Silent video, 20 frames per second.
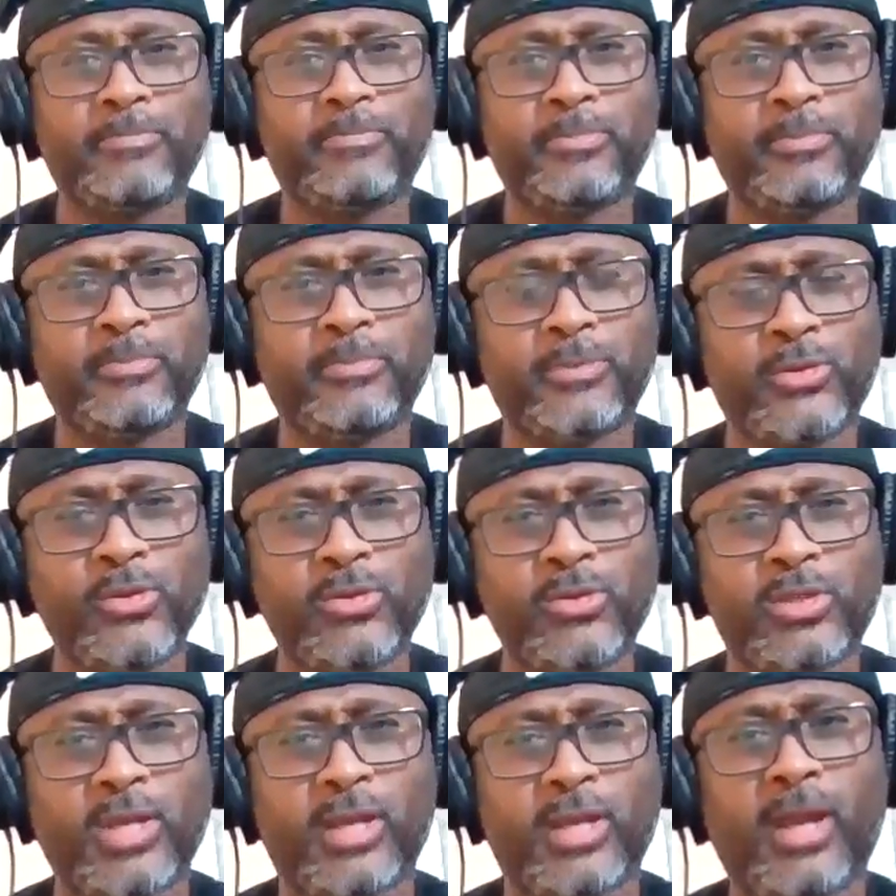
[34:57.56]
you
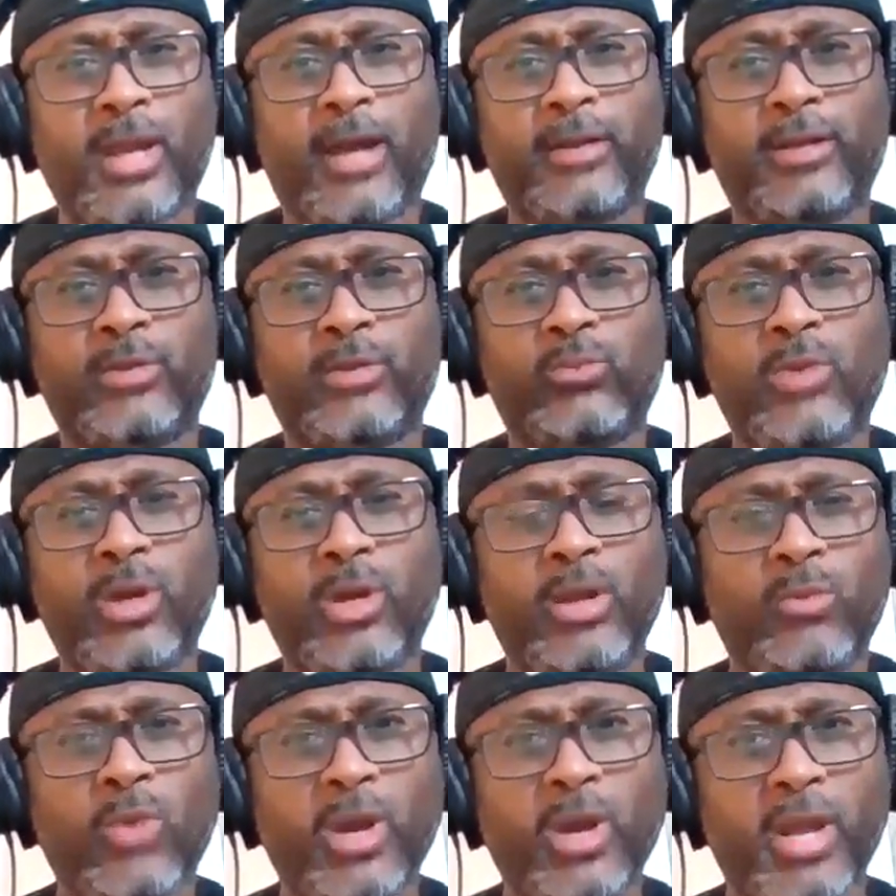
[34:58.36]
said not
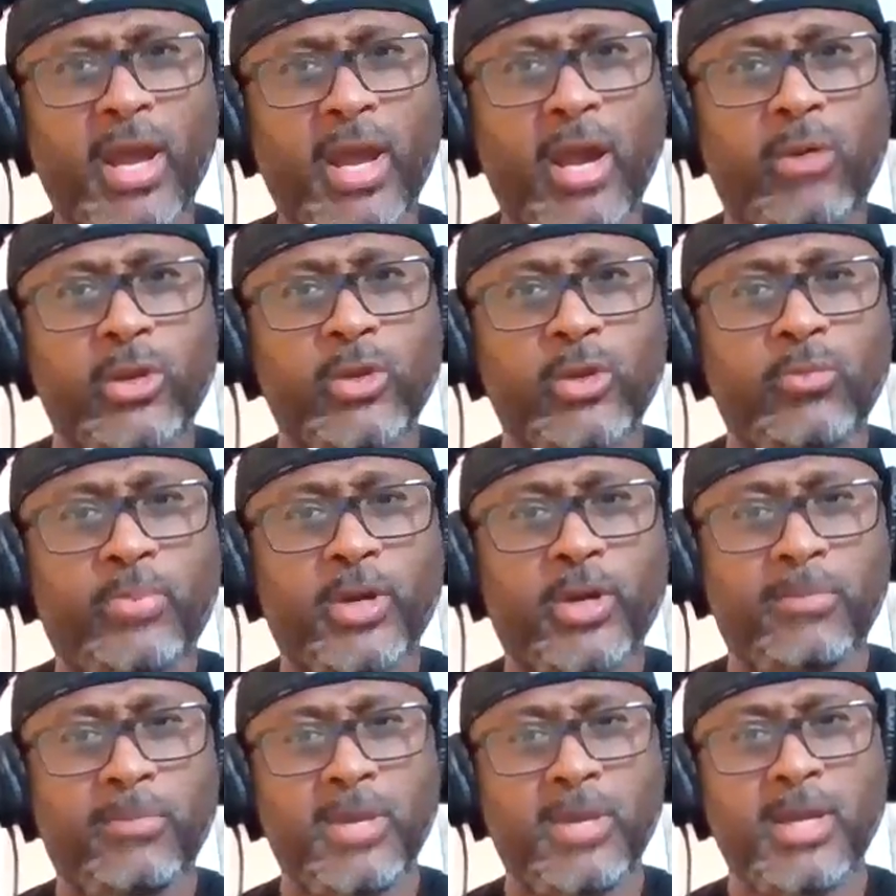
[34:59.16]
what era you
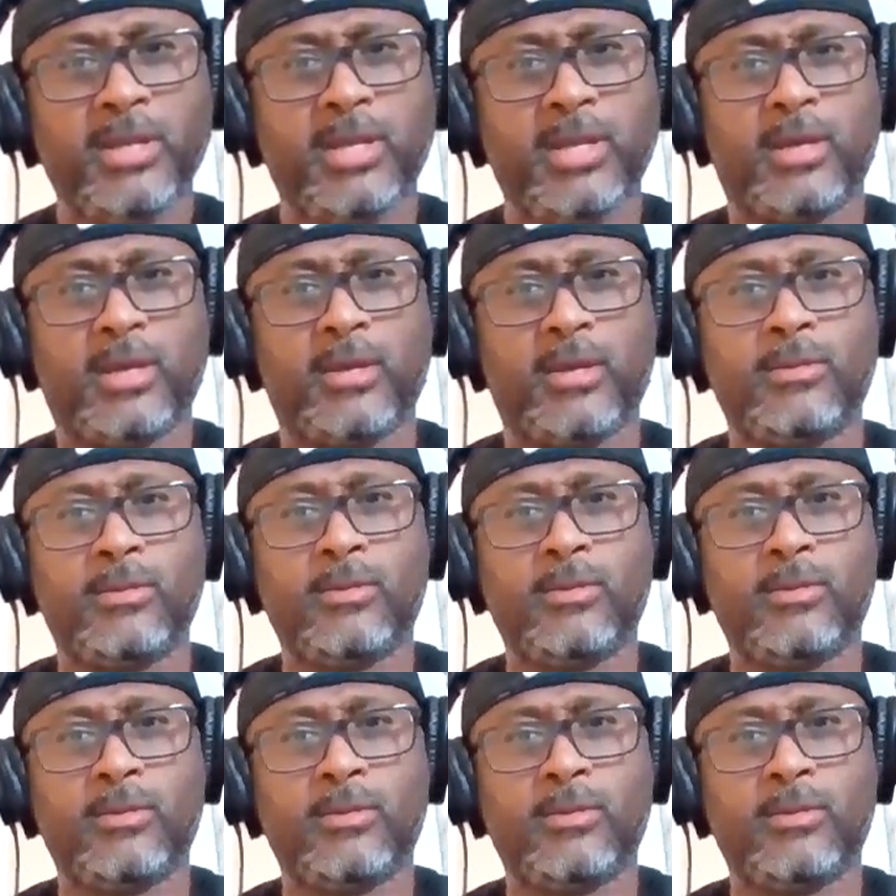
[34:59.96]
put him in then?